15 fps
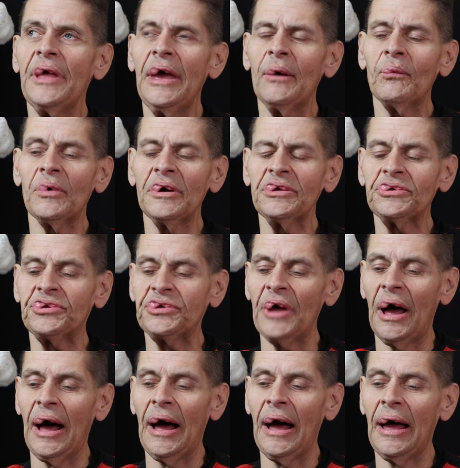it was,
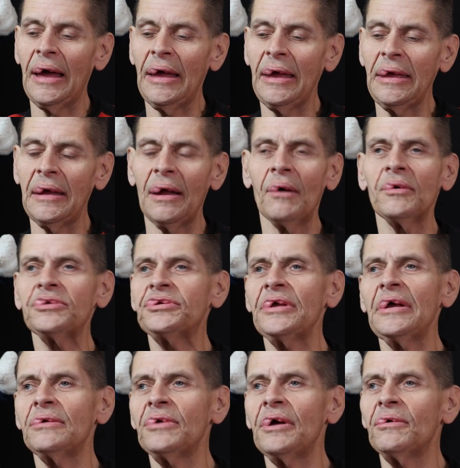
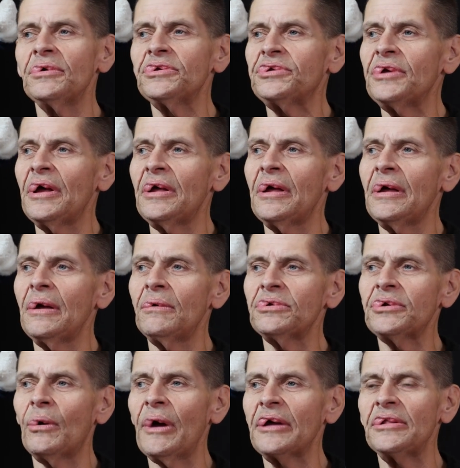it
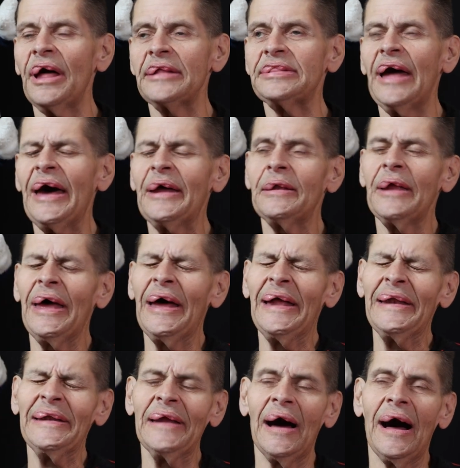was quick like that.
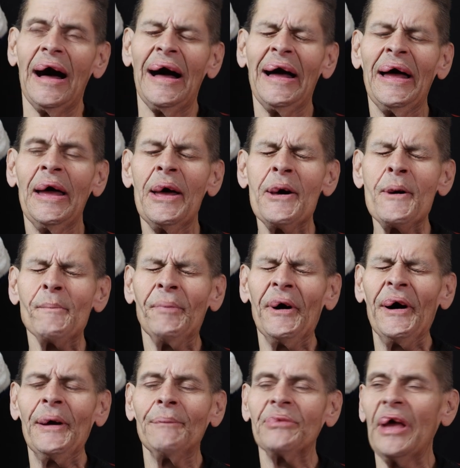And
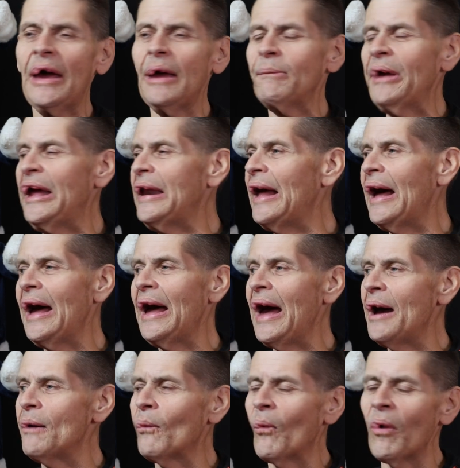but I mean,
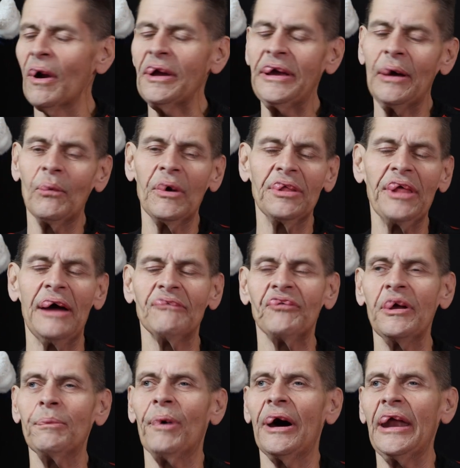working with
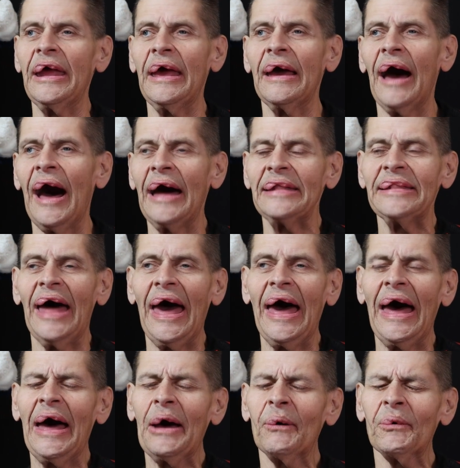everybody on
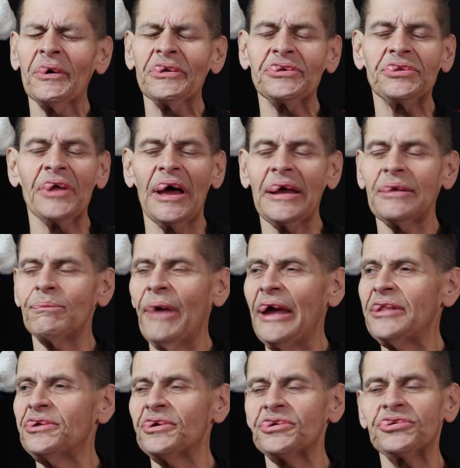that was like,
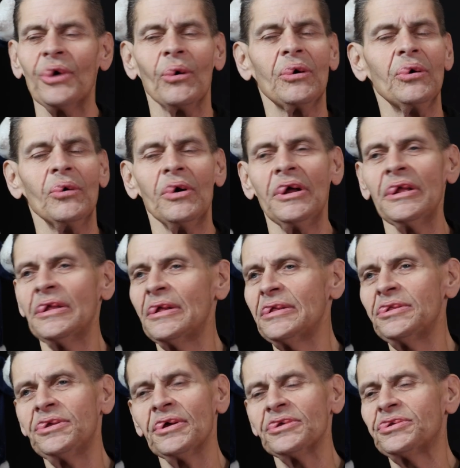man, just so cool.
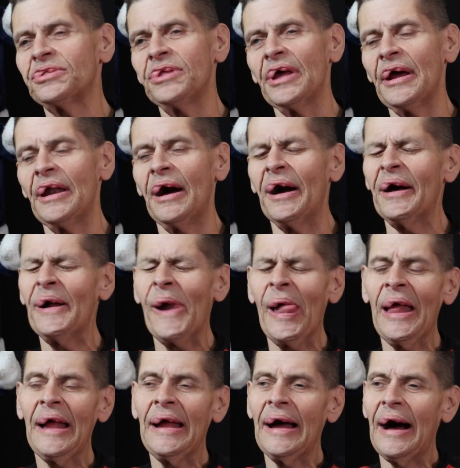Just
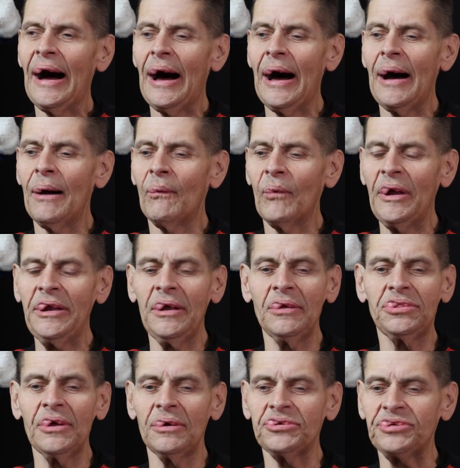when you
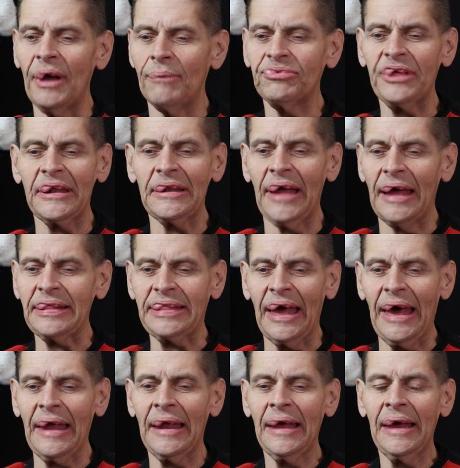do something like
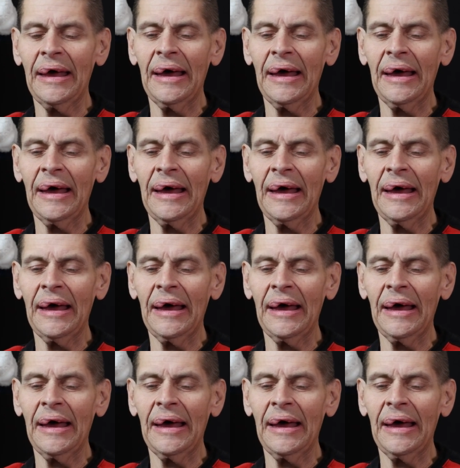that